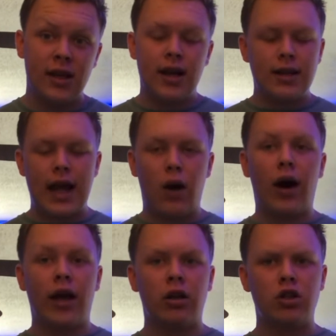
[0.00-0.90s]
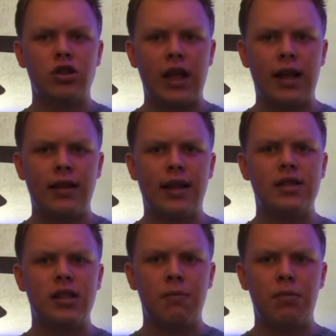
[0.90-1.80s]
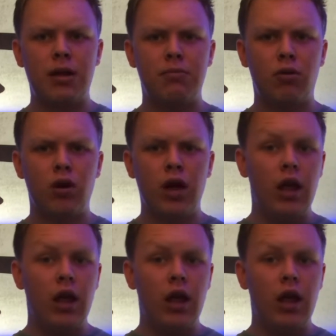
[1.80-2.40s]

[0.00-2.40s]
Now, I understand that some people